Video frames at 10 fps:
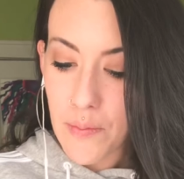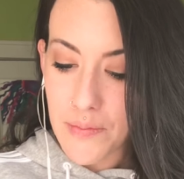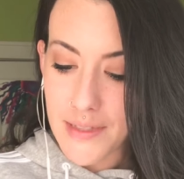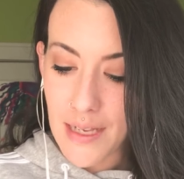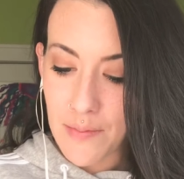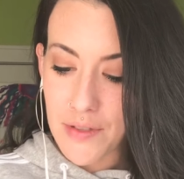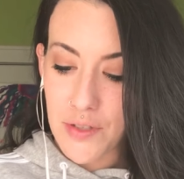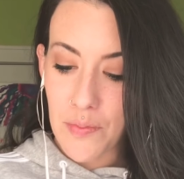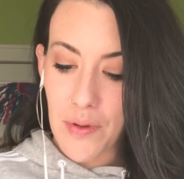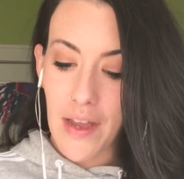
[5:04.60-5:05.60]
said
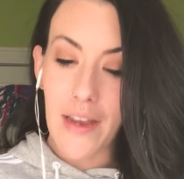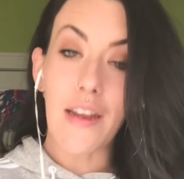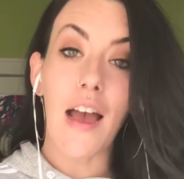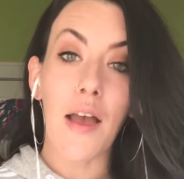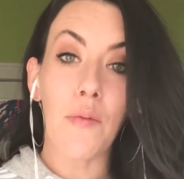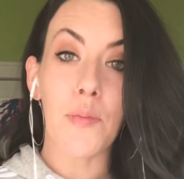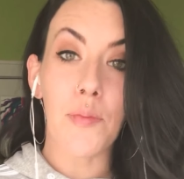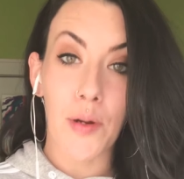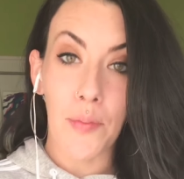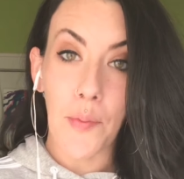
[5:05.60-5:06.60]
Mr. Pine. I want
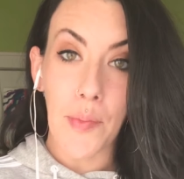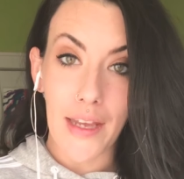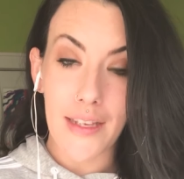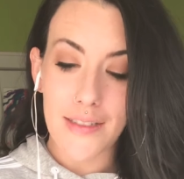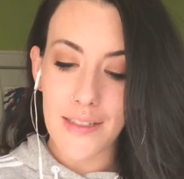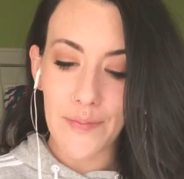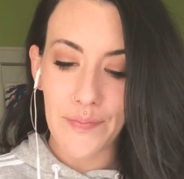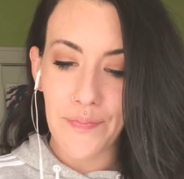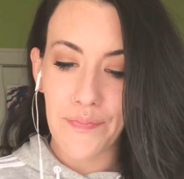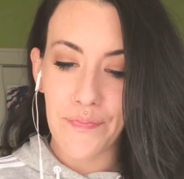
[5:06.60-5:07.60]
purple paint.
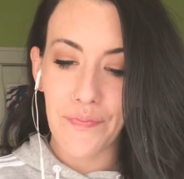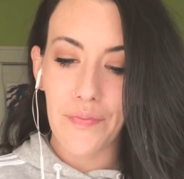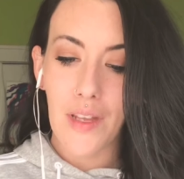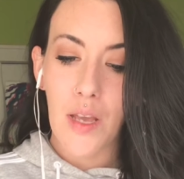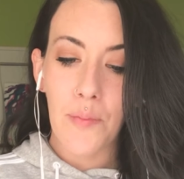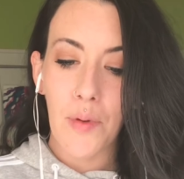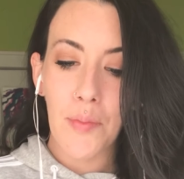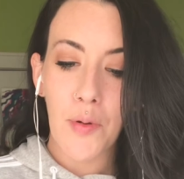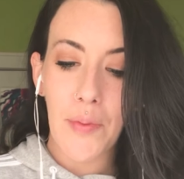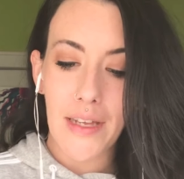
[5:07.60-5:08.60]

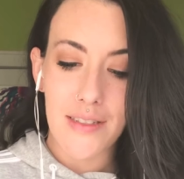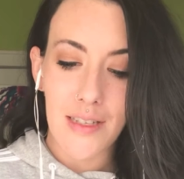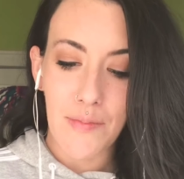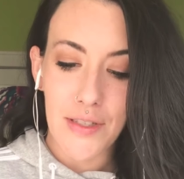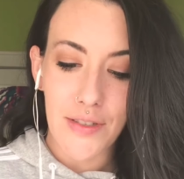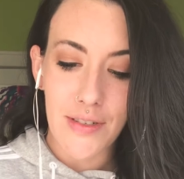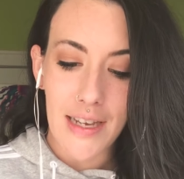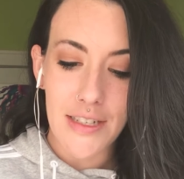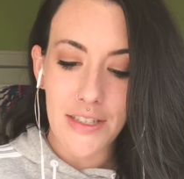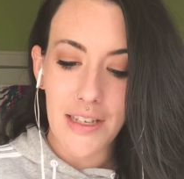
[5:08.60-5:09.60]
Purple paint, said Mr.
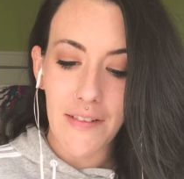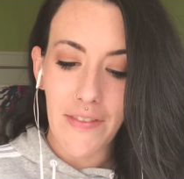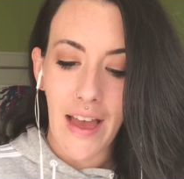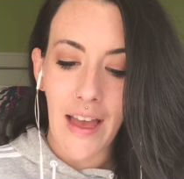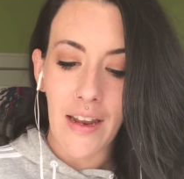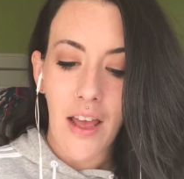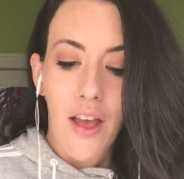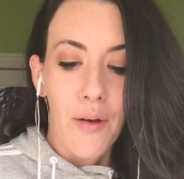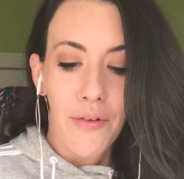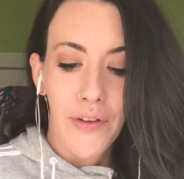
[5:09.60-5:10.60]
Dash. Think of that.
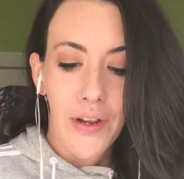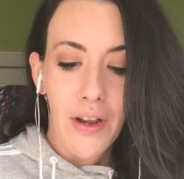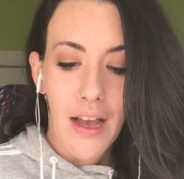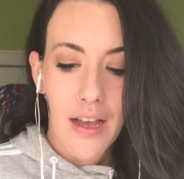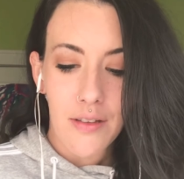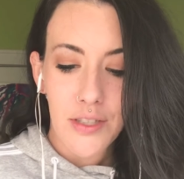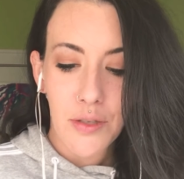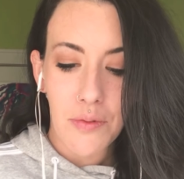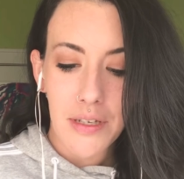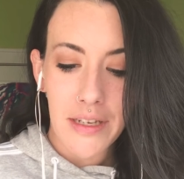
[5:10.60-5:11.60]
Well, for your house, you
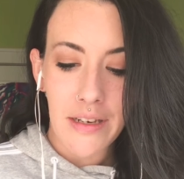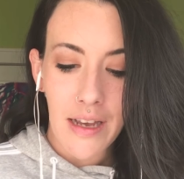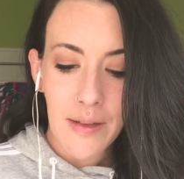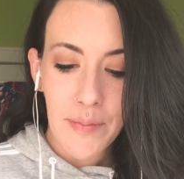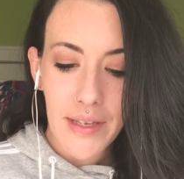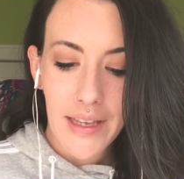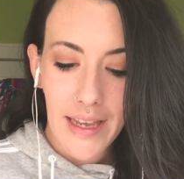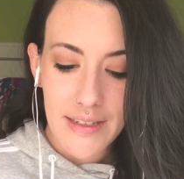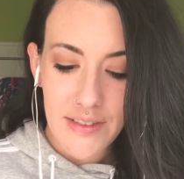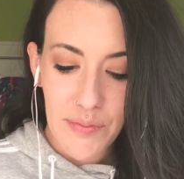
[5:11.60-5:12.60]
will need 9 big
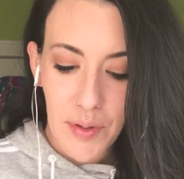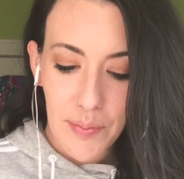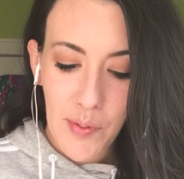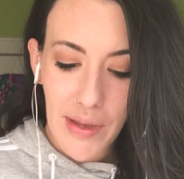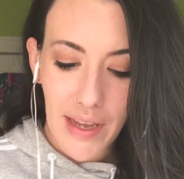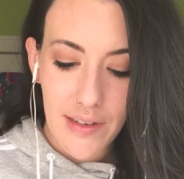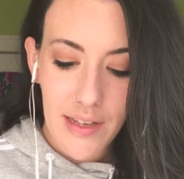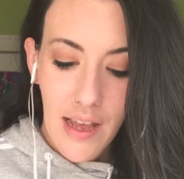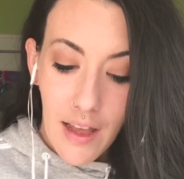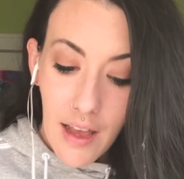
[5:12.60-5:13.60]
cans of purple paint.
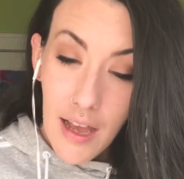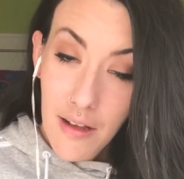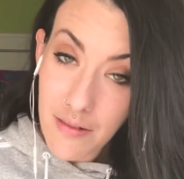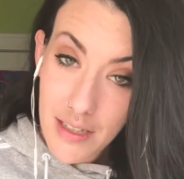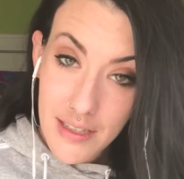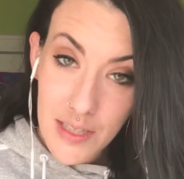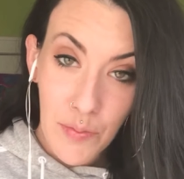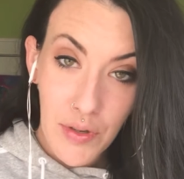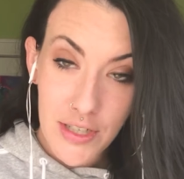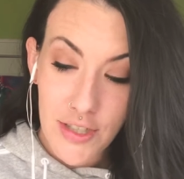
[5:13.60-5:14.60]
I will need some
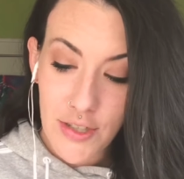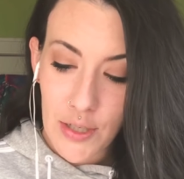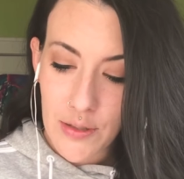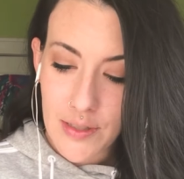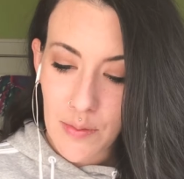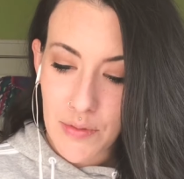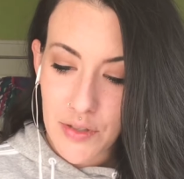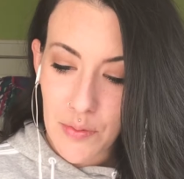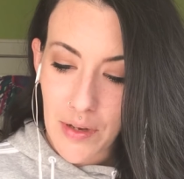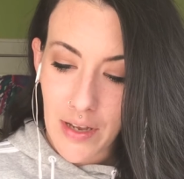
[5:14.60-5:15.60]
brushes, too, said
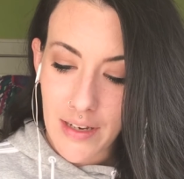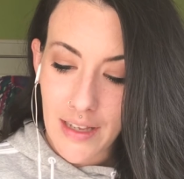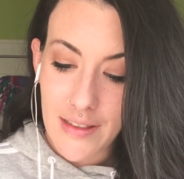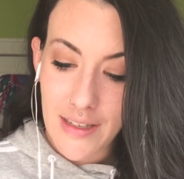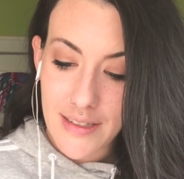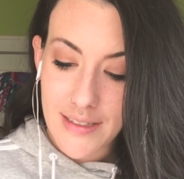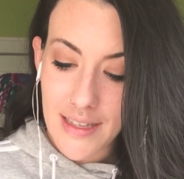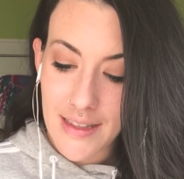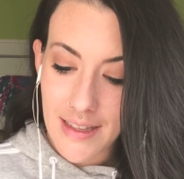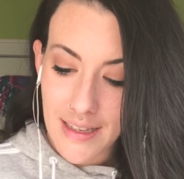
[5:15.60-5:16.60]
Mr. Pine, and this,
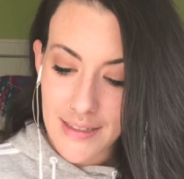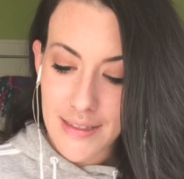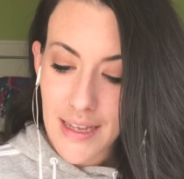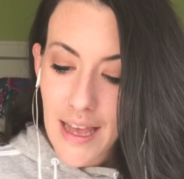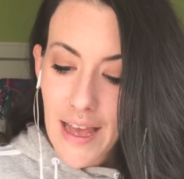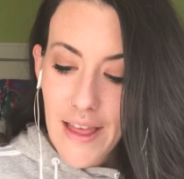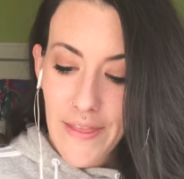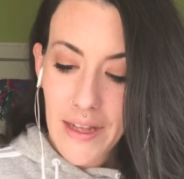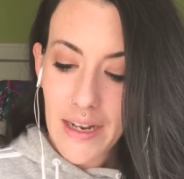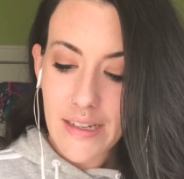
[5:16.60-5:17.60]
and this. And
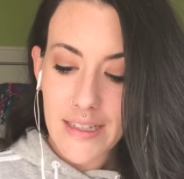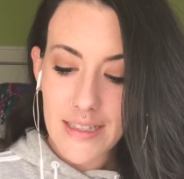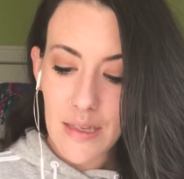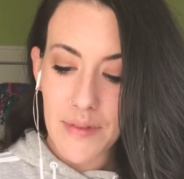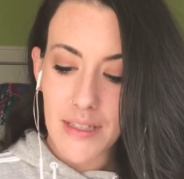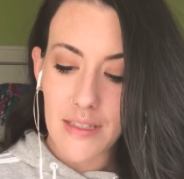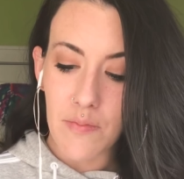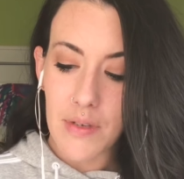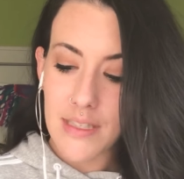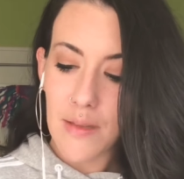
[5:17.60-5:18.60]
then I need something to
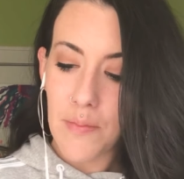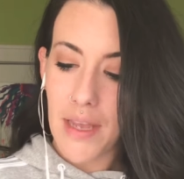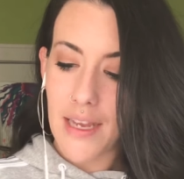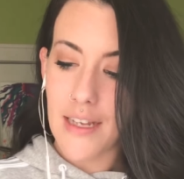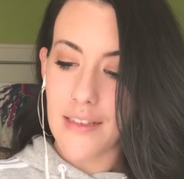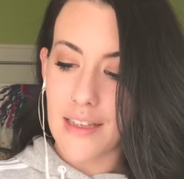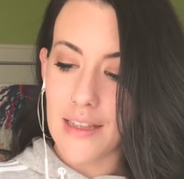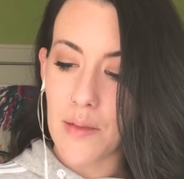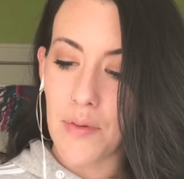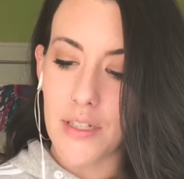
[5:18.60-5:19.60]
mix the paint and clean
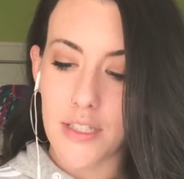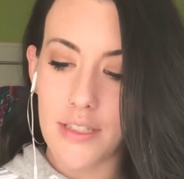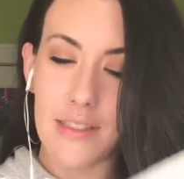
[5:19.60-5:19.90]
the brushes.